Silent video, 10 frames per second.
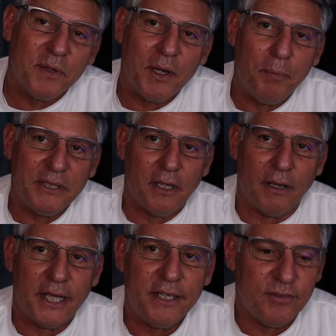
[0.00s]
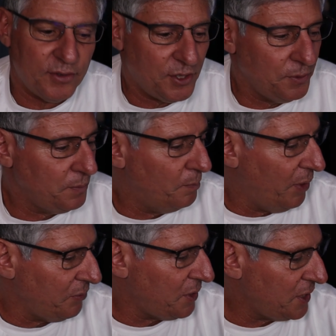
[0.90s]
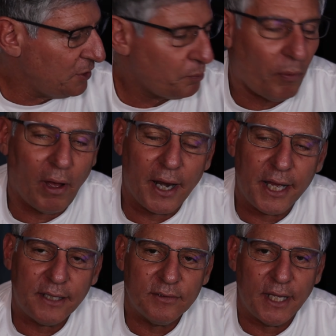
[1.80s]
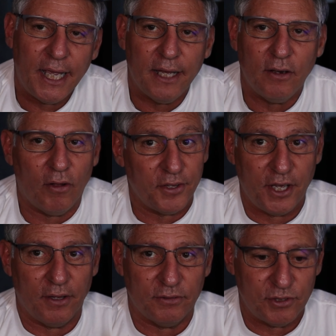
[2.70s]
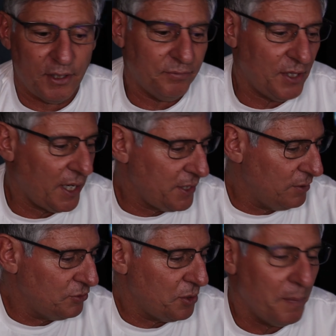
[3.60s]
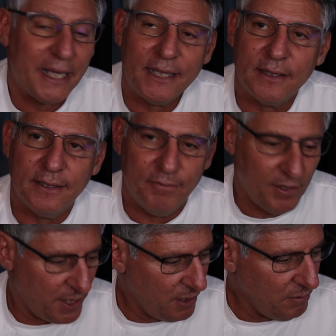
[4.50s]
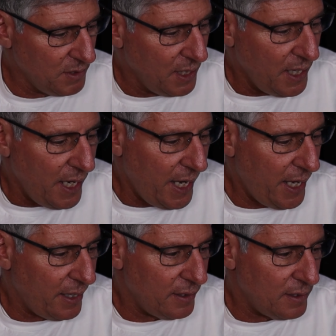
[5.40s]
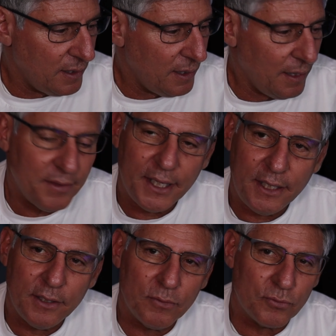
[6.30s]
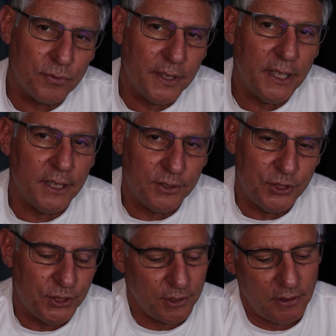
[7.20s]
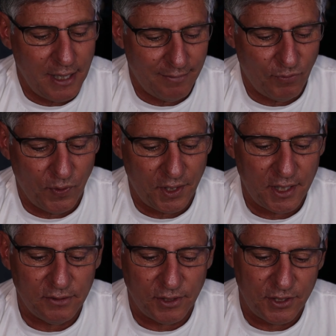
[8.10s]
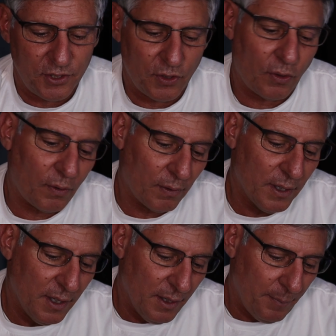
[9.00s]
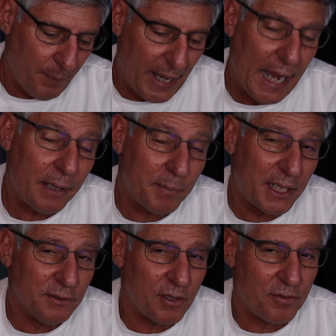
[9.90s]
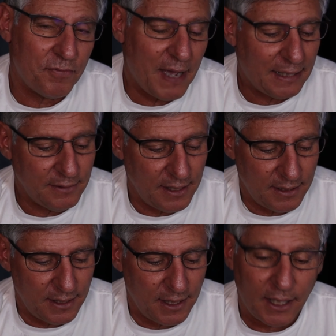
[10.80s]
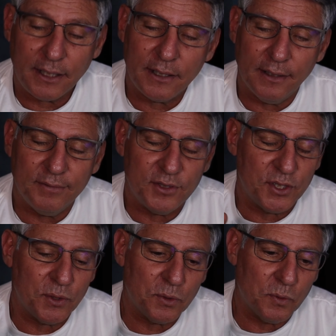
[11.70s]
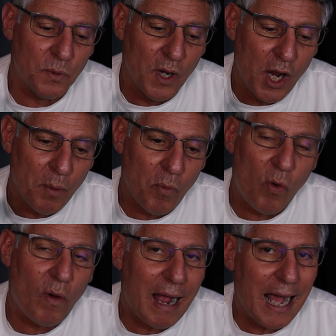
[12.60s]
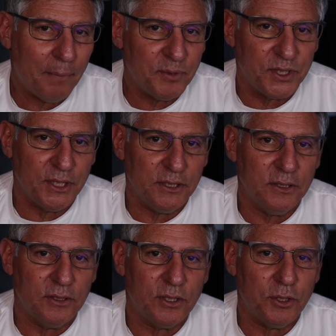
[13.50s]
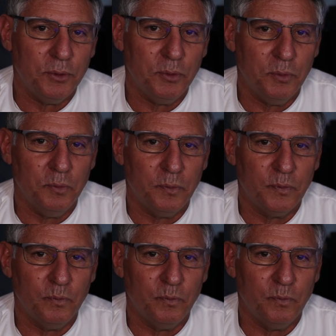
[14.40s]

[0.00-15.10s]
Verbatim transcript: going to put the links to both of these products and all the other stuff that I use to make the video. And uh, I think you really should have one of these in your bag because of the fact that it gives you more options to